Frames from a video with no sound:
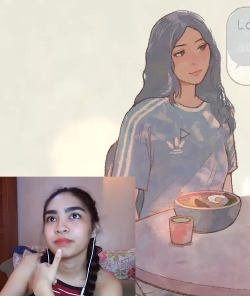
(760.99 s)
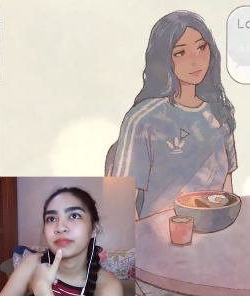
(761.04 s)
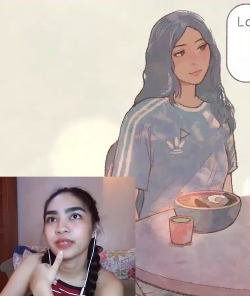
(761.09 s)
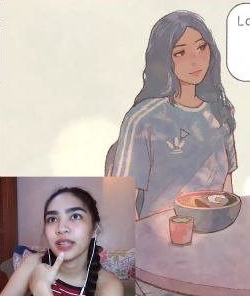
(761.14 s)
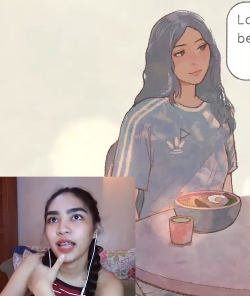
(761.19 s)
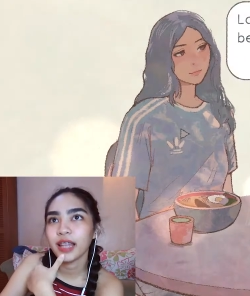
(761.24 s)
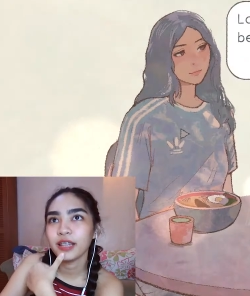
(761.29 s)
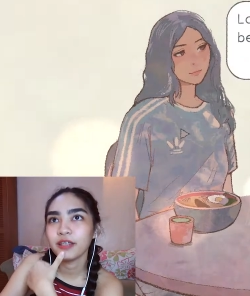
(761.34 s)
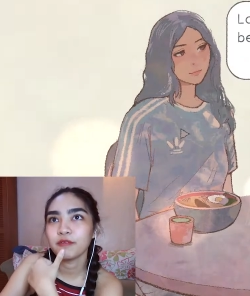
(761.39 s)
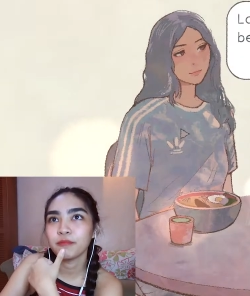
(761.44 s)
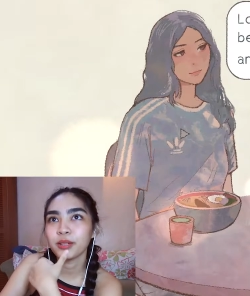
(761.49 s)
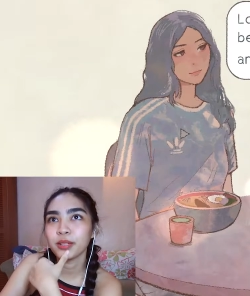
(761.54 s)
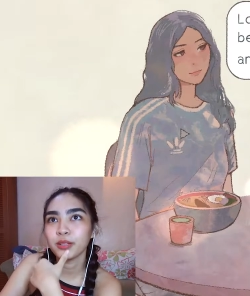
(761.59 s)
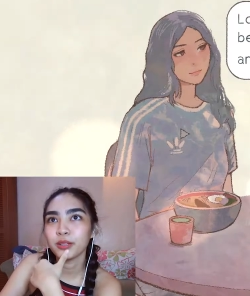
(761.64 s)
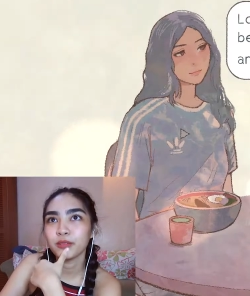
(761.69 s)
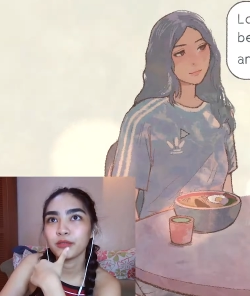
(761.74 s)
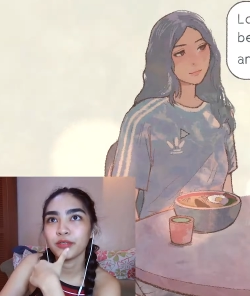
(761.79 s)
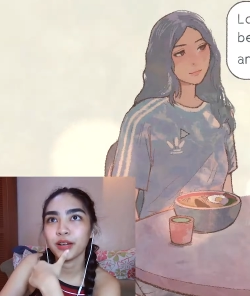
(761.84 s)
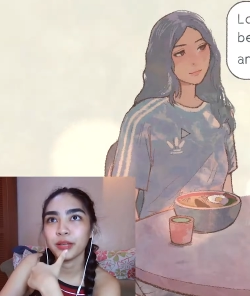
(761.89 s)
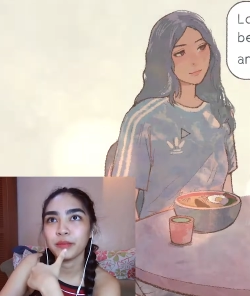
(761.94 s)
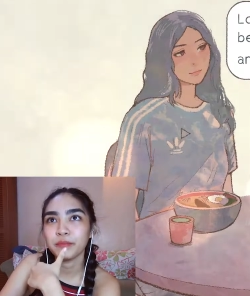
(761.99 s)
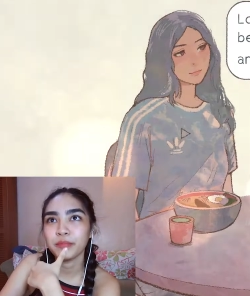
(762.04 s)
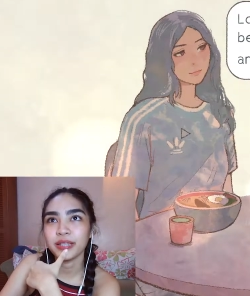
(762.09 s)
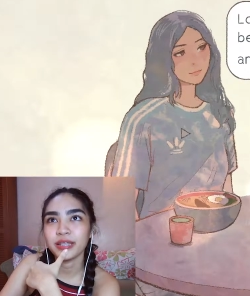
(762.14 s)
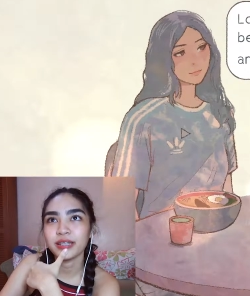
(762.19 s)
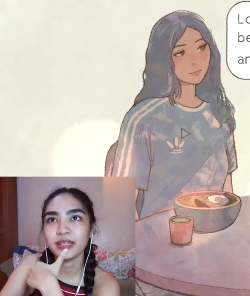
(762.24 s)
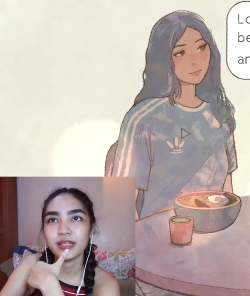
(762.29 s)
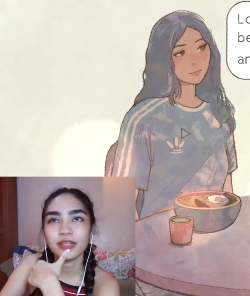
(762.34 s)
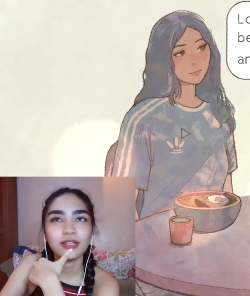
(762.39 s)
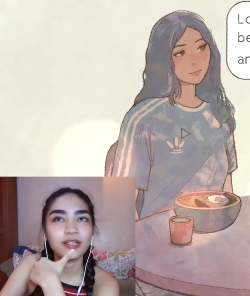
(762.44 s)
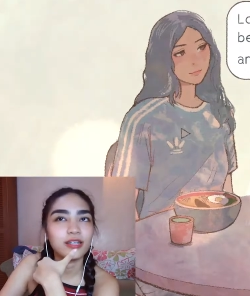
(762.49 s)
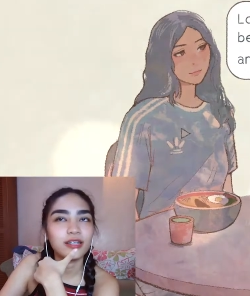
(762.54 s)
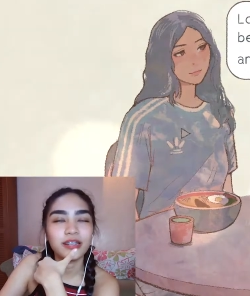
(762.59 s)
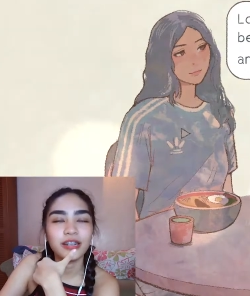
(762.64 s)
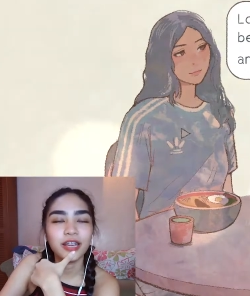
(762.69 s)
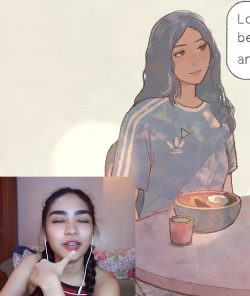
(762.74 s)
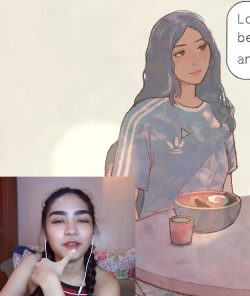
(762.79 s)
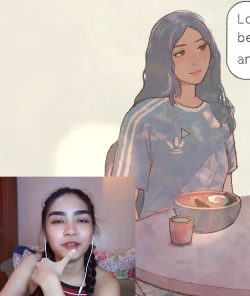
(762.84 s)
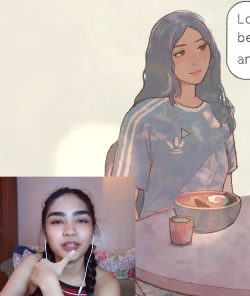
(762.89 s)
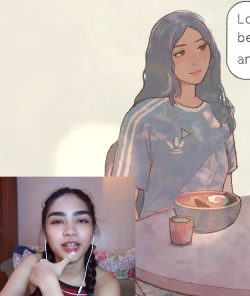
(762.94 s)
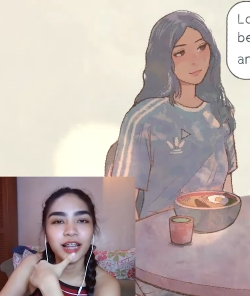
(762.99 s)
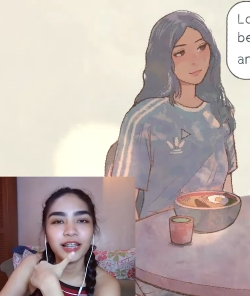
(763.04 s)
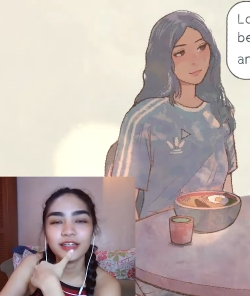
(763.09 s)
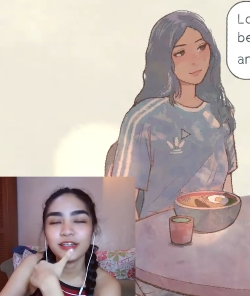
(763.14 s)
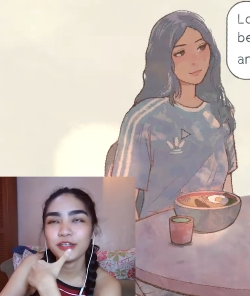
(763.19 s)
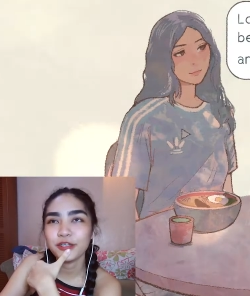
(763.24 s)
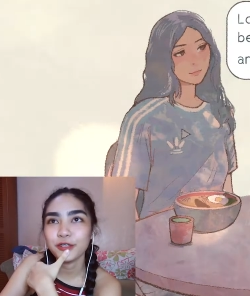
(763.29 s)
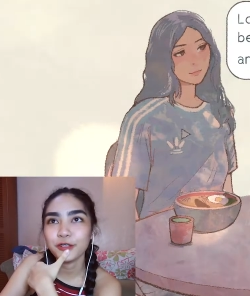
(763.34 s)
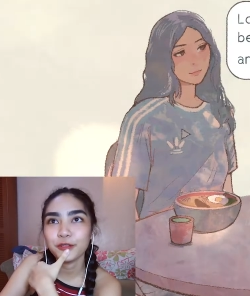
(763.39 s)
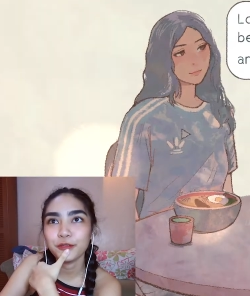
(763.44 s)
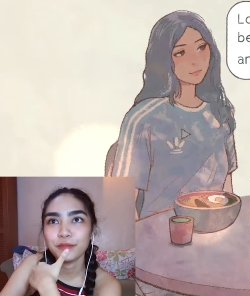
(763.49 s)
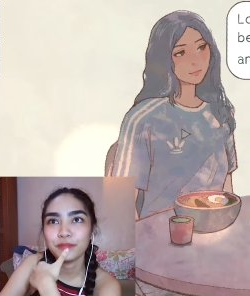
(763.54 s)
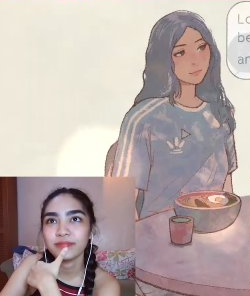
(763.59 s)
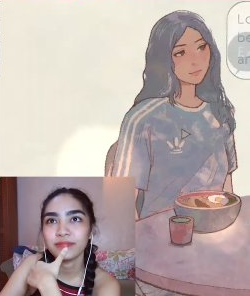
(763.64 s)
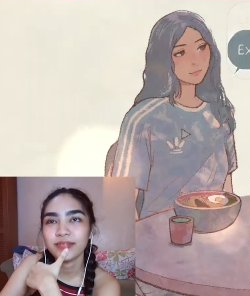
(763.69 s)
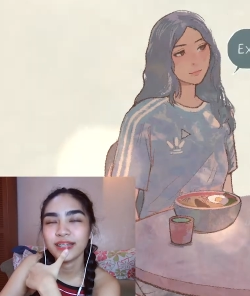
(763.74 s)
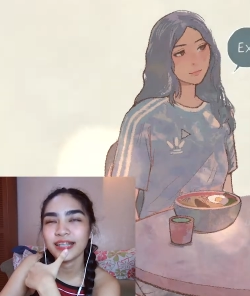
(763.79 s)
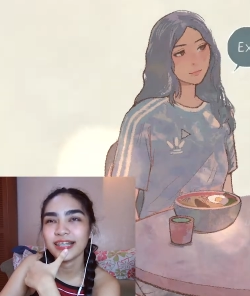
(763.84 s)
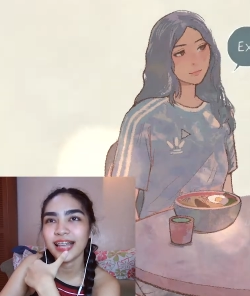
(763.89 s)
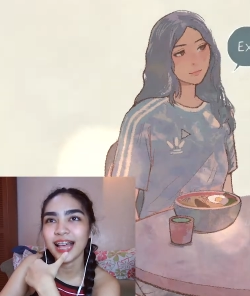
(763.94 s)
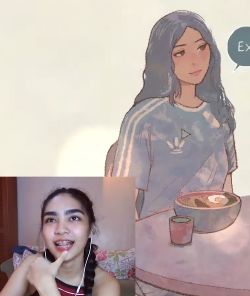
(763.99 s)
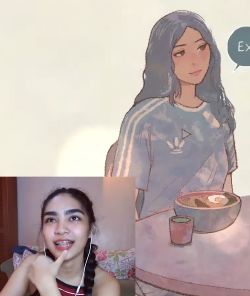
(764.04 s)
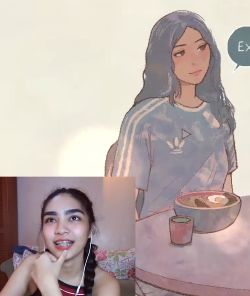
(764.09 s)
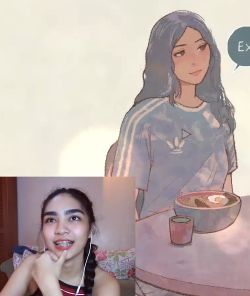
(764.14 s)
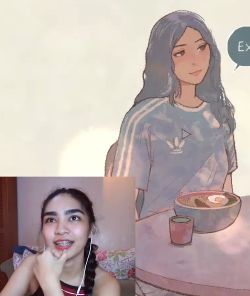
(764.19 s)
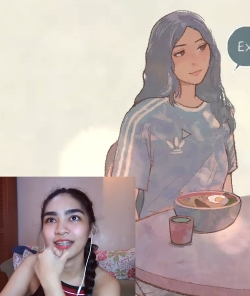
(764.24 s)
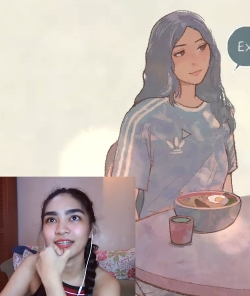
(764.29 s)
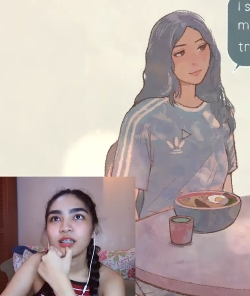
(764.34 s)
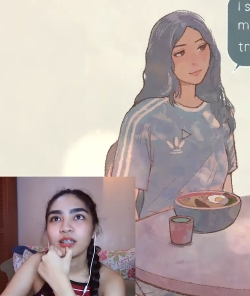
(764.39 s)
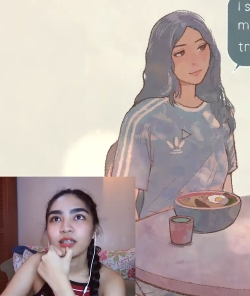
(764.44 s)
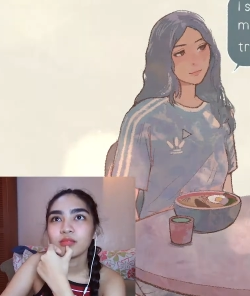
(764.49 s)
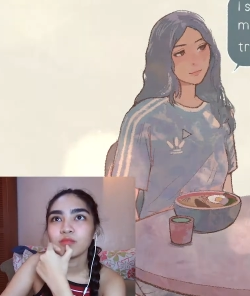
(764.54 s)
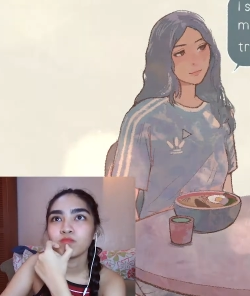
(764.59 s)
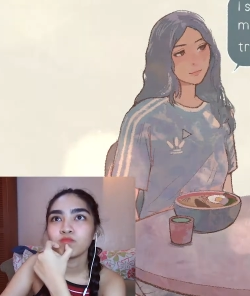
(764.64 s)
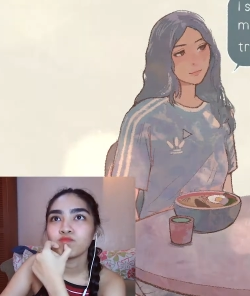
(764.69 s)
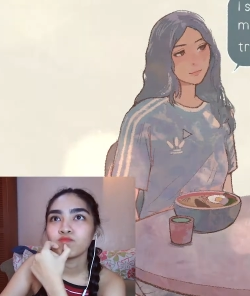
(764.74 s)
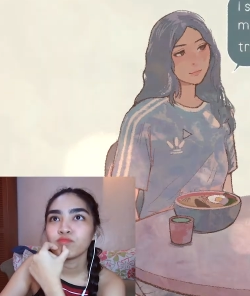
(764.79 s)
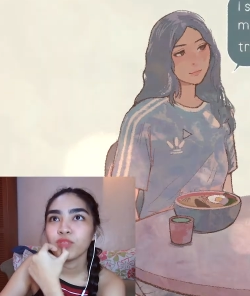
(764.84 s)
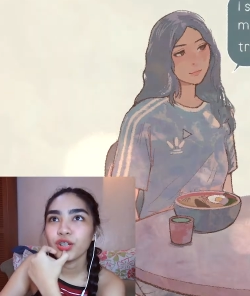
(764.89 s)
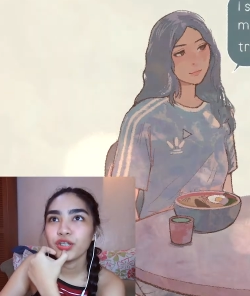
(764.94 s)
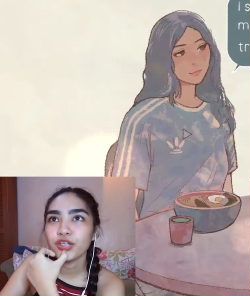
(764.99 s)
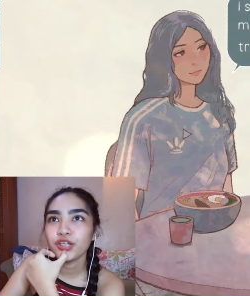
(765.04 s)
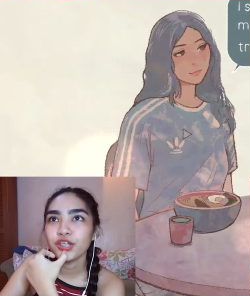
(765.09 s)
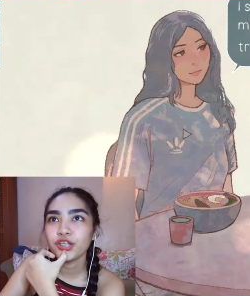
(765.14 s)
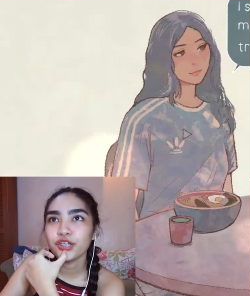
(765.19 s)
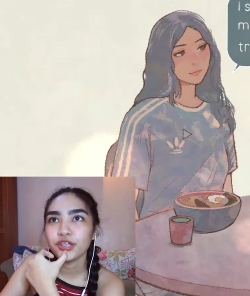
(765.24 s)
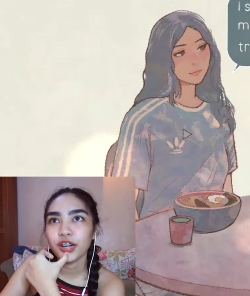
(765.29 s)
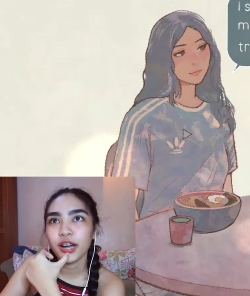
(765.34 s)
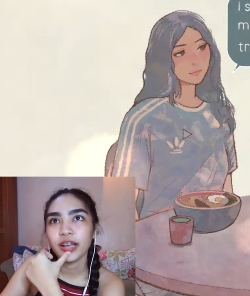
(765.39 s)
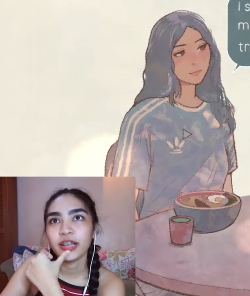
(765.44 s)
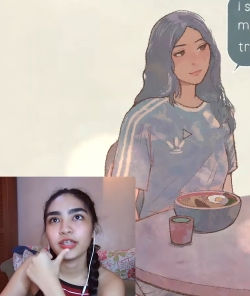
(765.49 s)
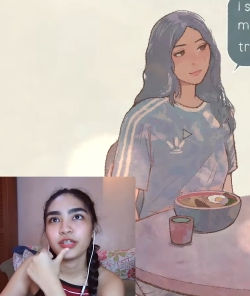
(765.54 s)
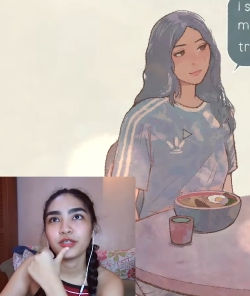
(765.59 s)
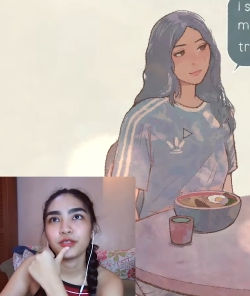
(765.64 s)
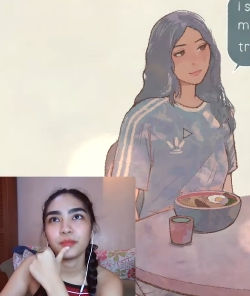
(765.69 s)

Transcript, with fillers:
Speaker 1: I love my lo-fi beats to study and relax to. Exactly. Mm, I should try to